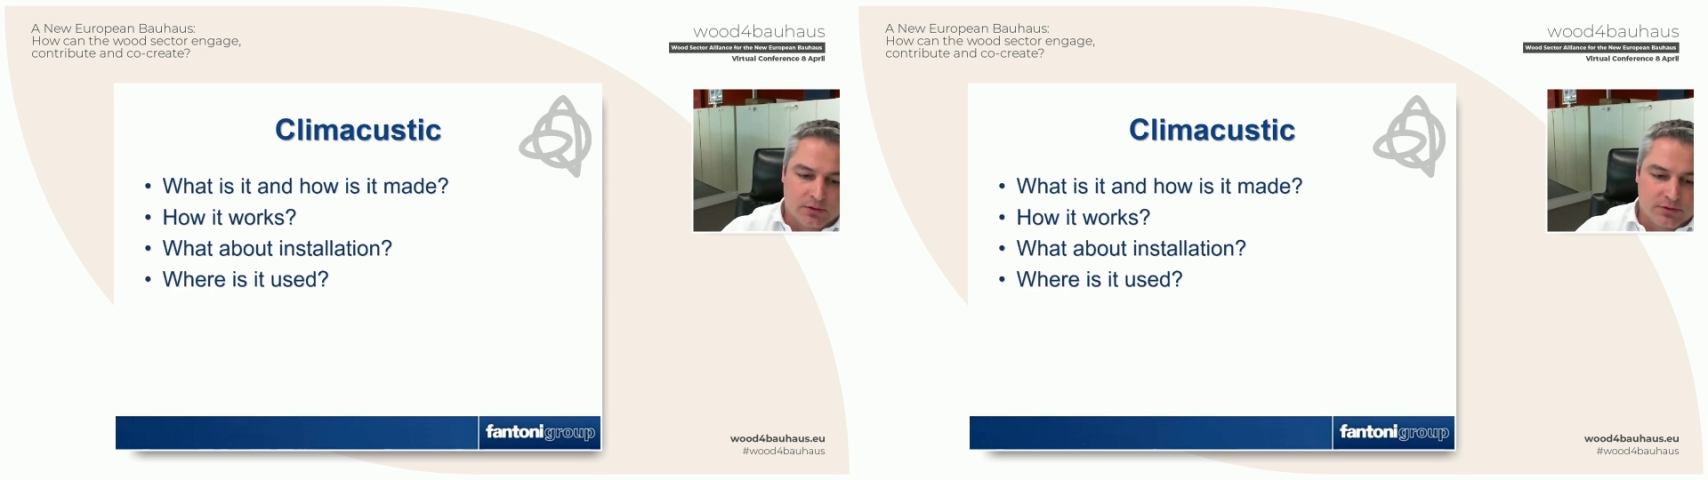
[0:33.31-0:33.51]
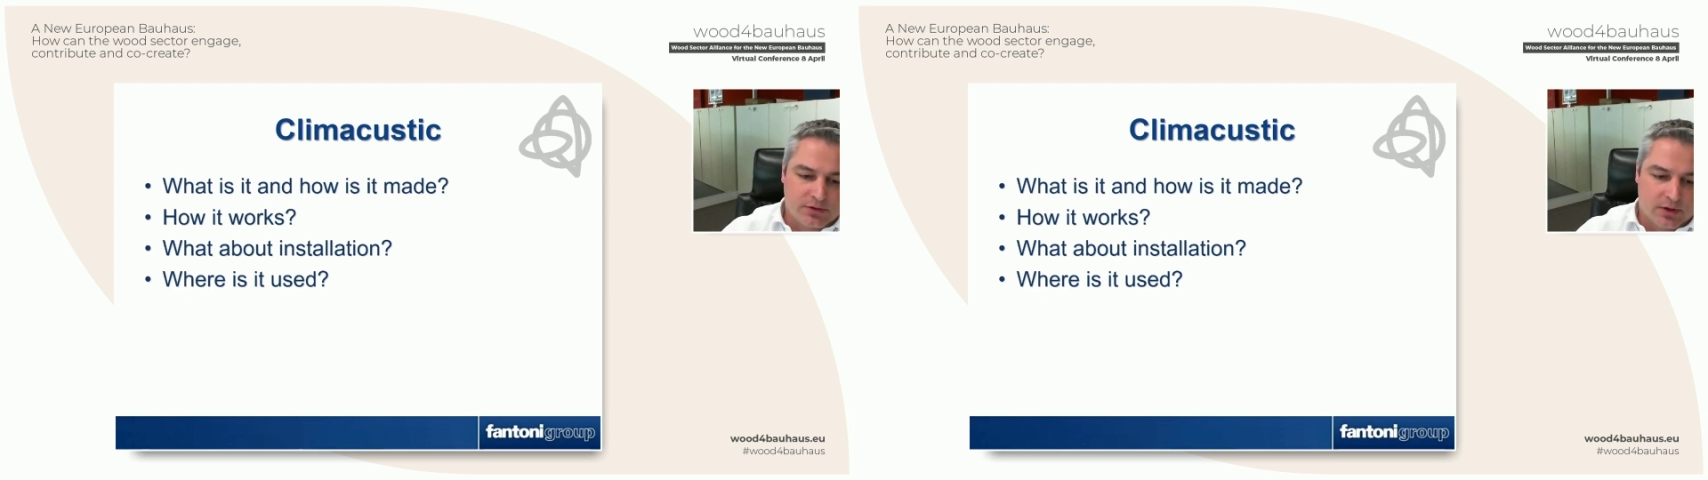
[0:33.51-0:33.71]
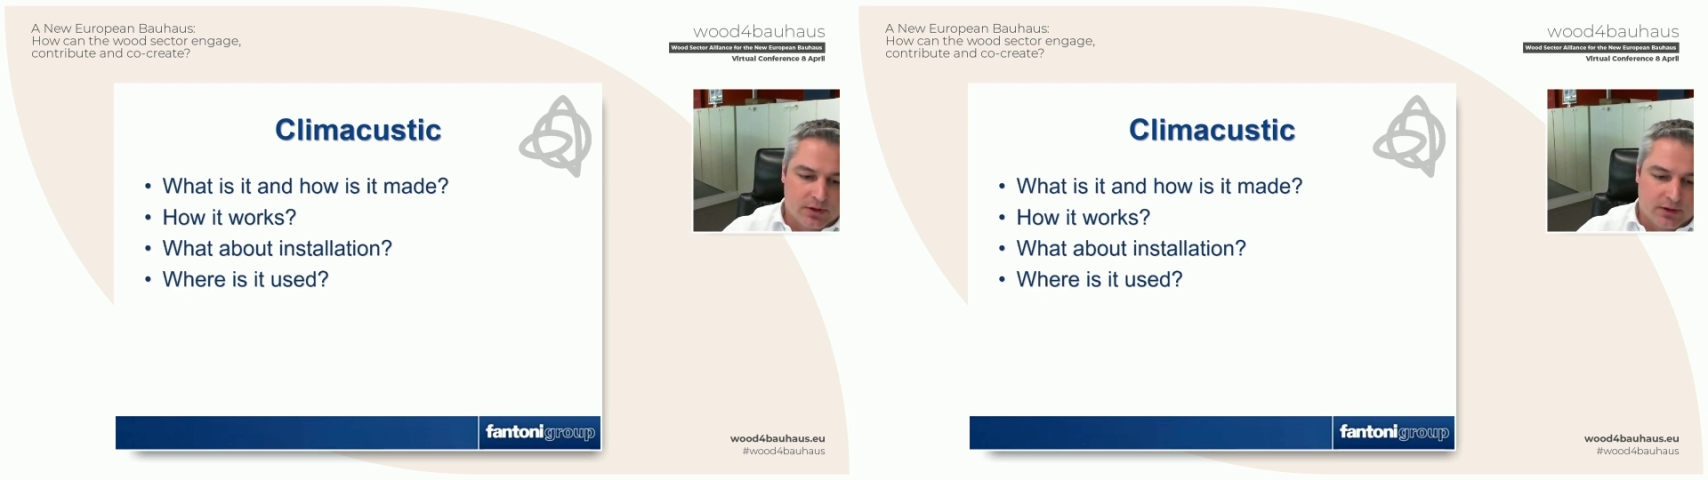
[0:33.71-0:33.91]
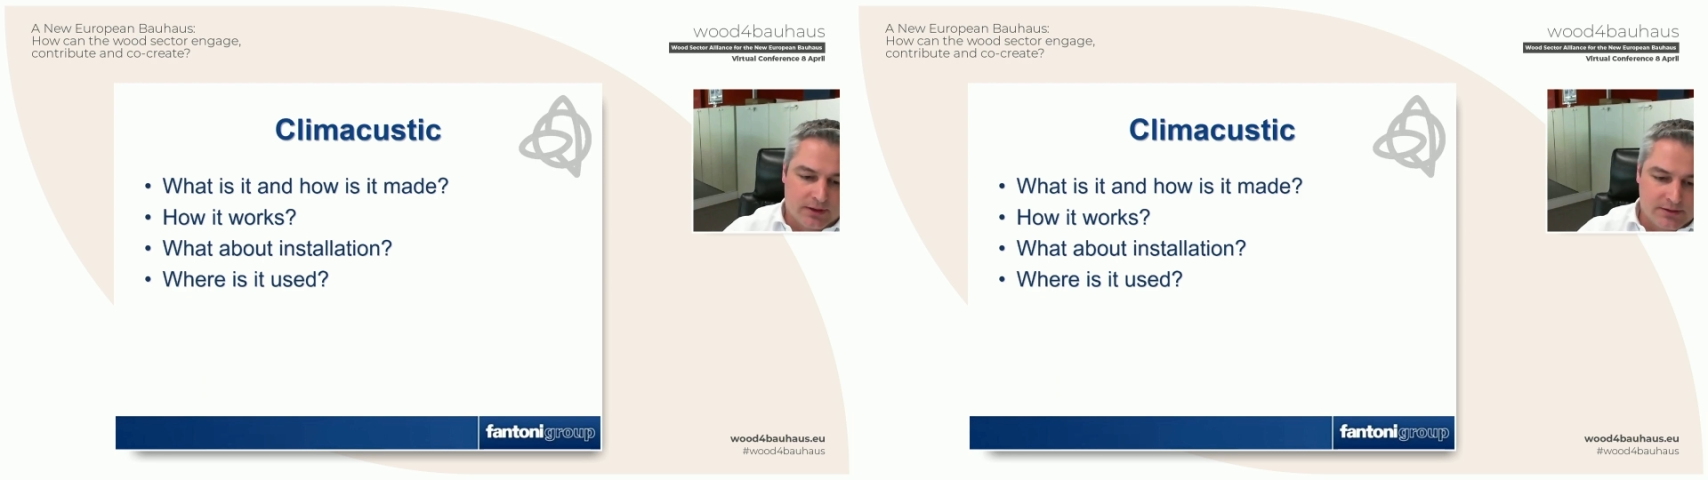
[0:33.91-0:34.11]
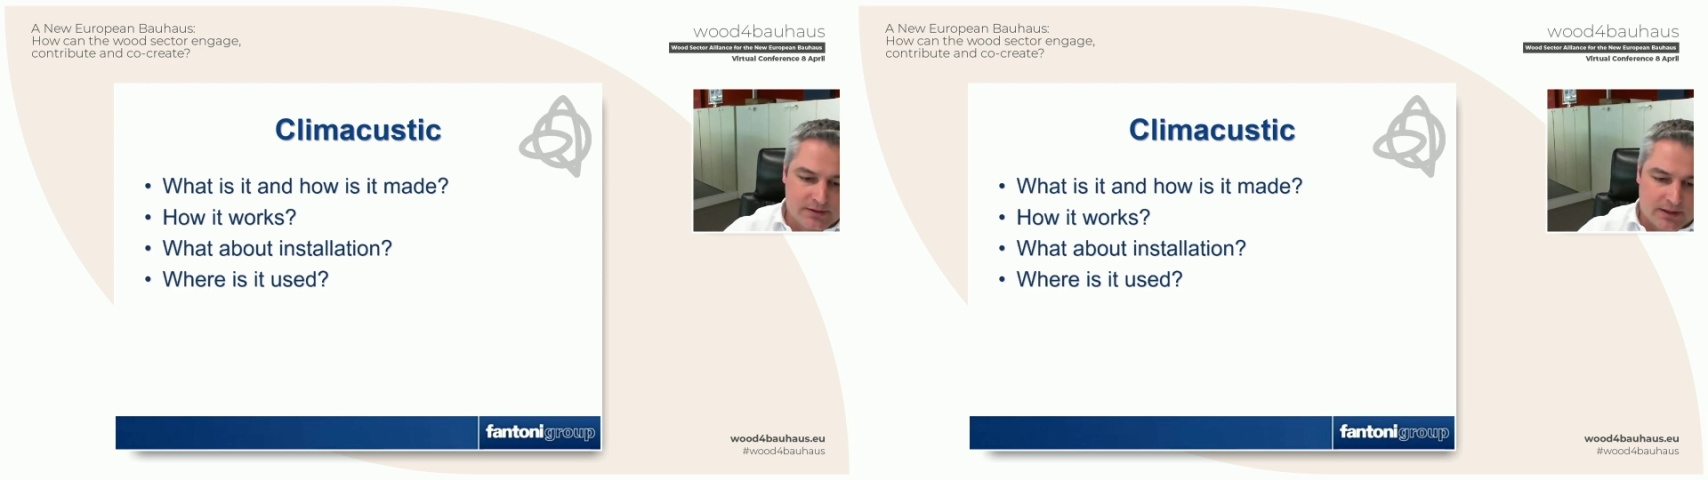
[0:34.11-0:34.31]

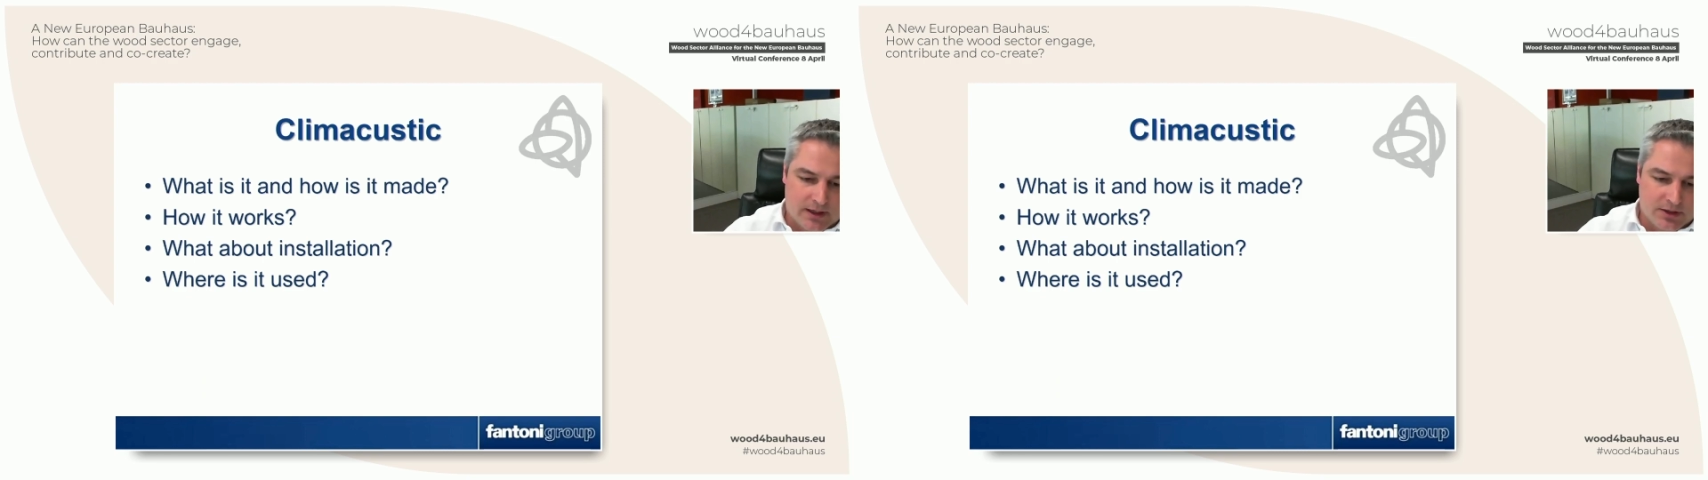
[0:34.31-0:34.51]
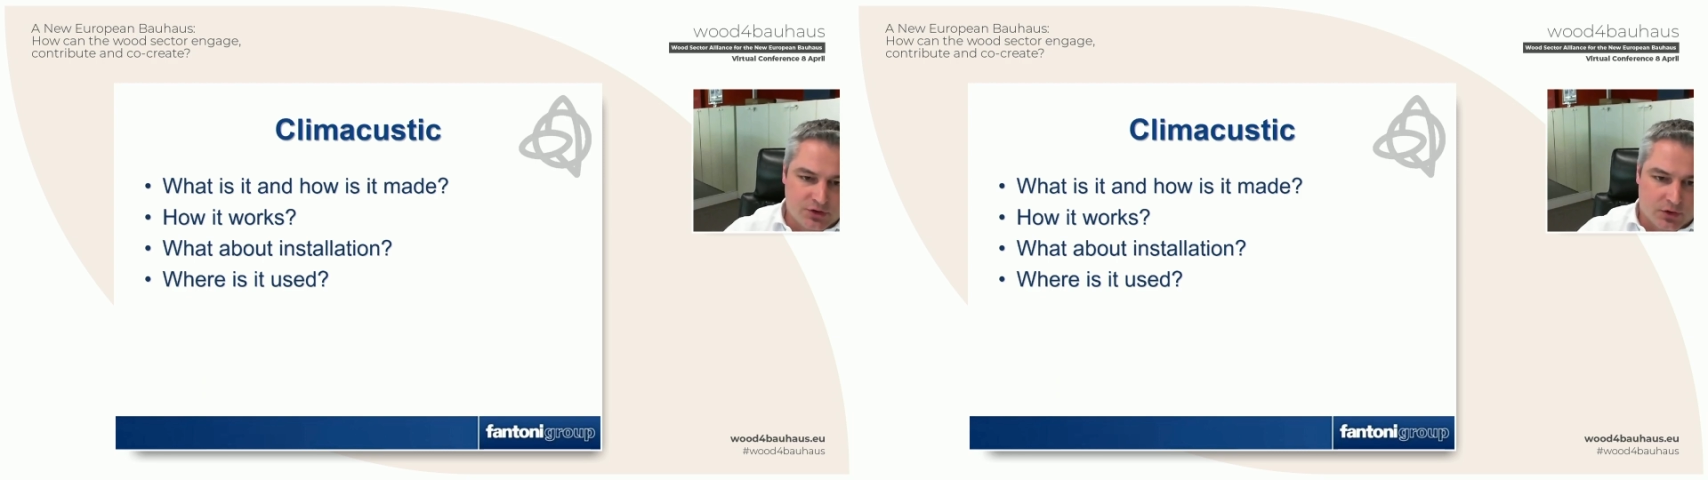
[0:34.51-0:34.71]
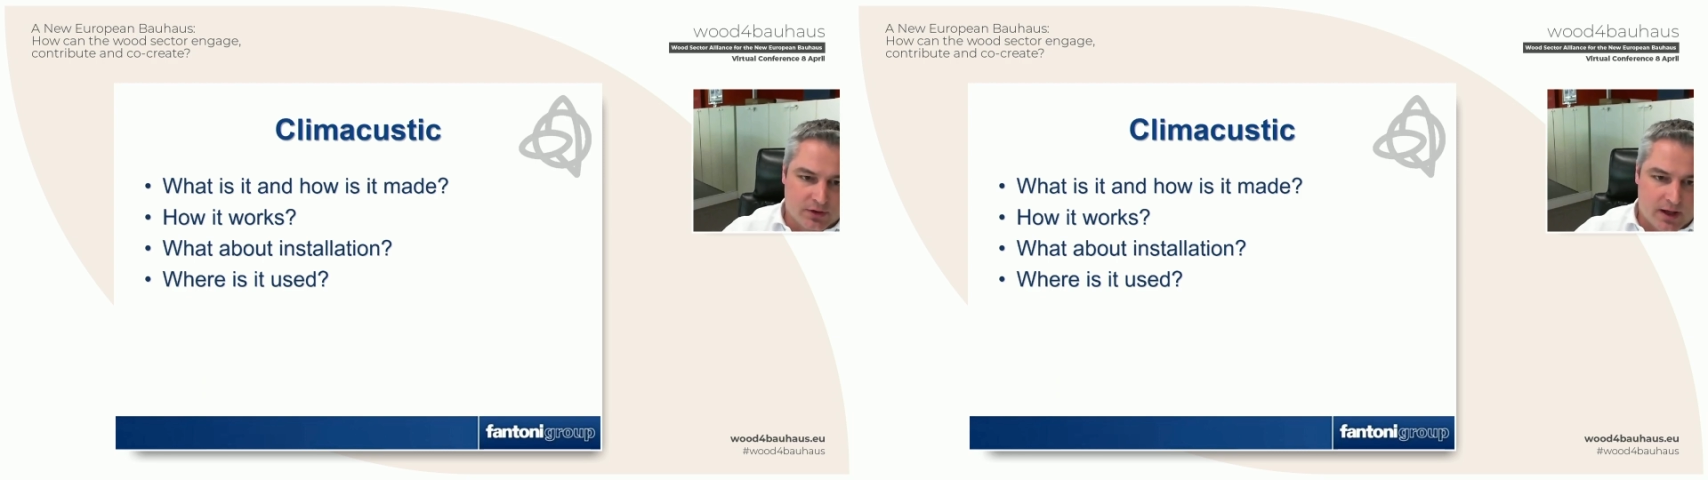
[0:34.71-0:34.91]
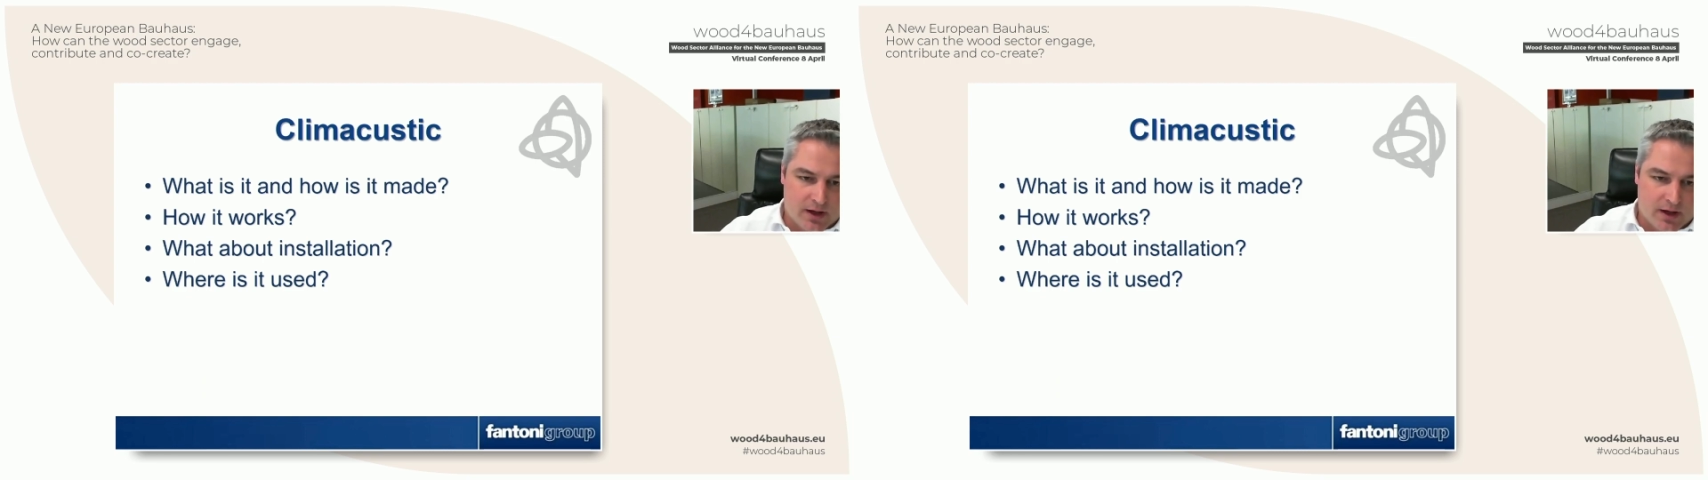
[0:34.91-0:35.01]
concerning installation